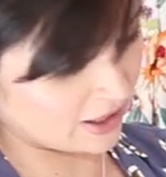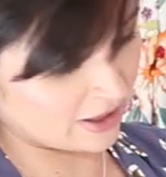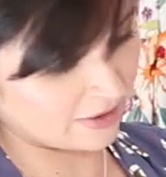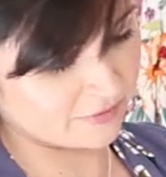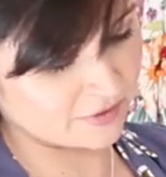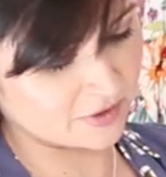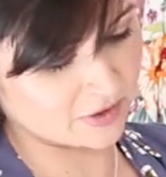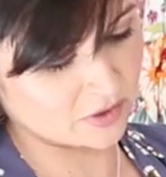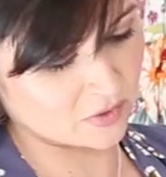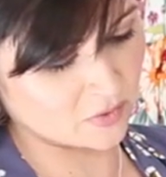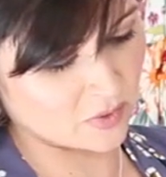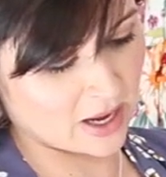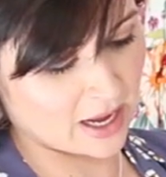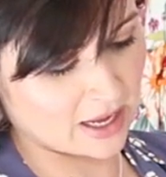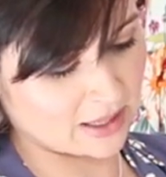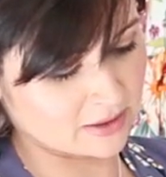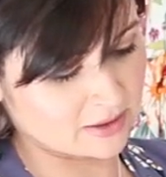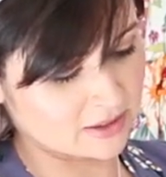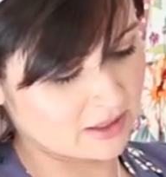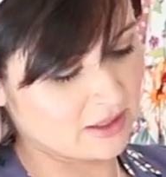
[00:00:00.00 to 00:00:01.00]
cuffs as
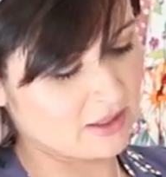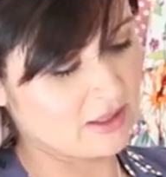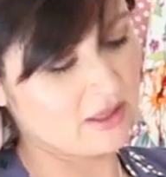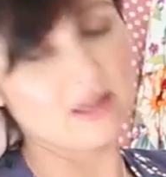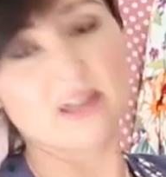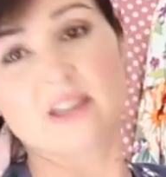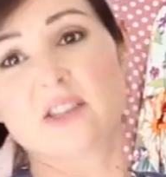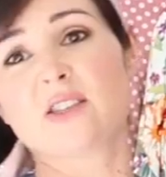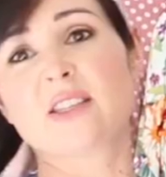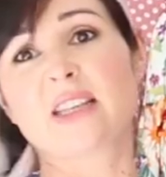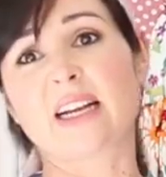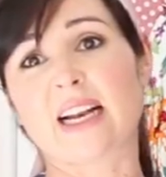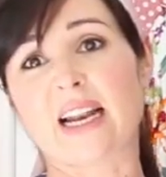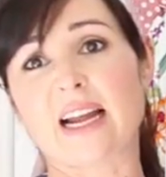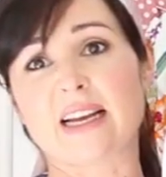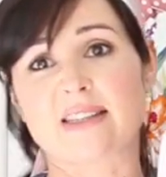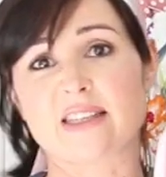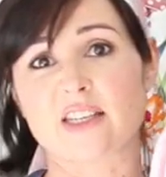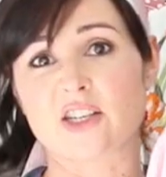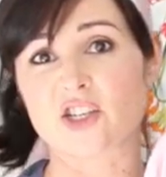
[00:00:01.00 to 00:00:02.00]
well. It's just a
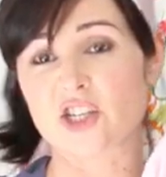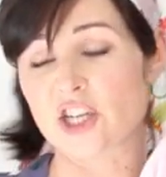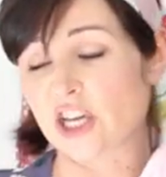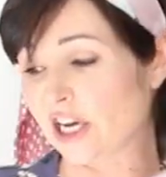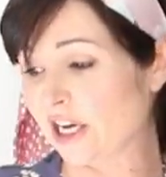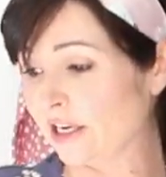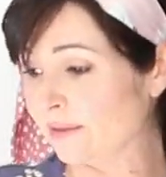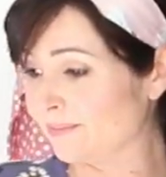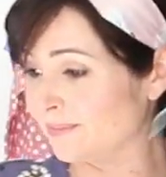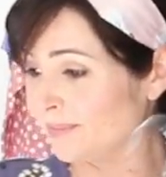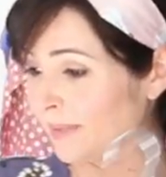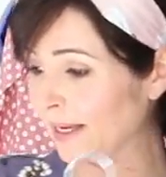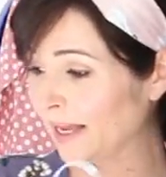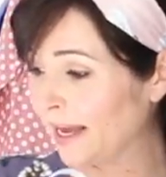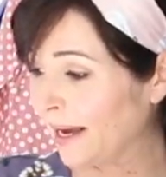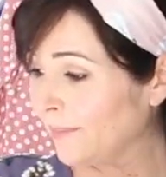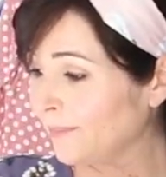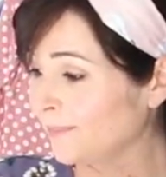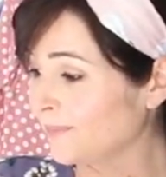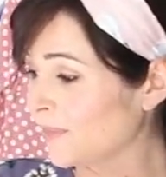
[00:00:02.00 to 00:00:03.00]
classic shirt, but
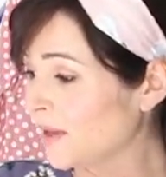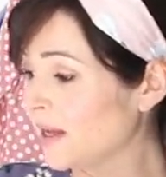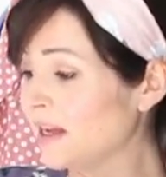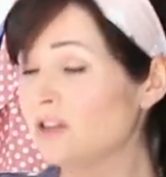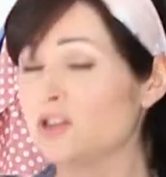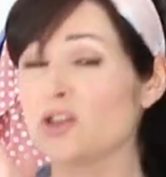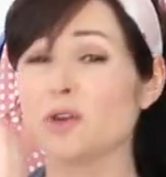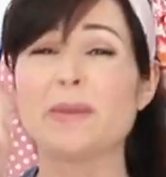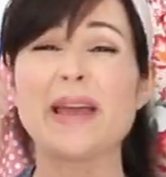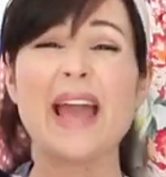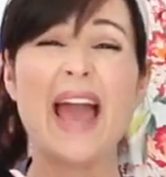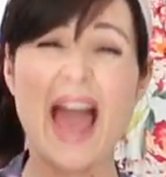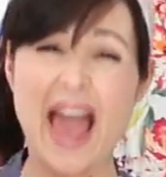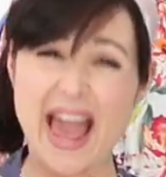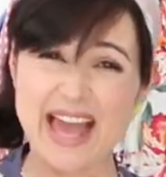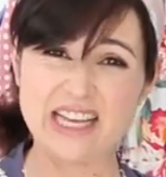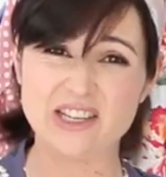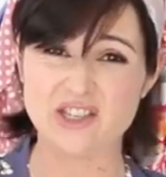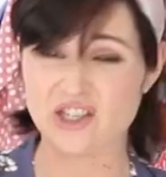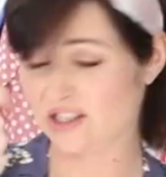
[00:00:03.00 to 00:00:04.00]
yeah. It took me
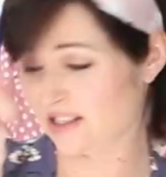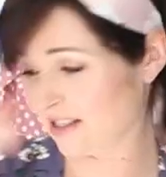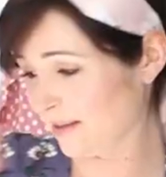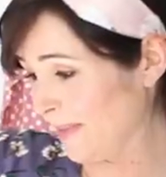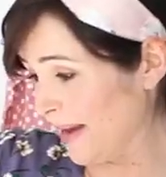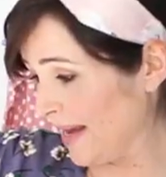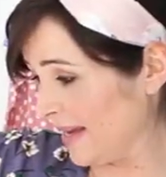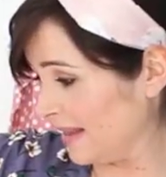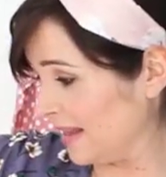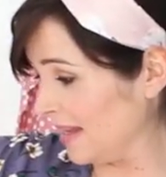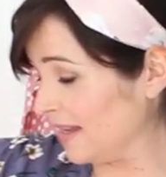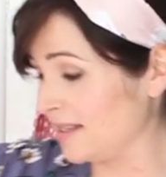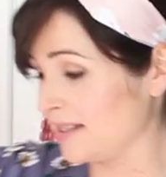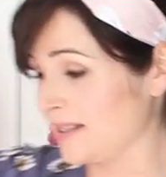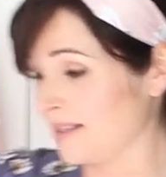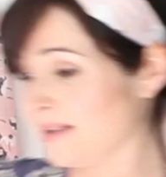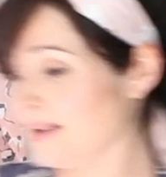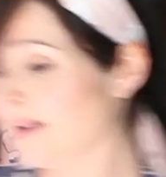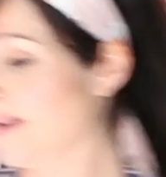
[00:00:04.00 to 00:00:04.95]
ages to make this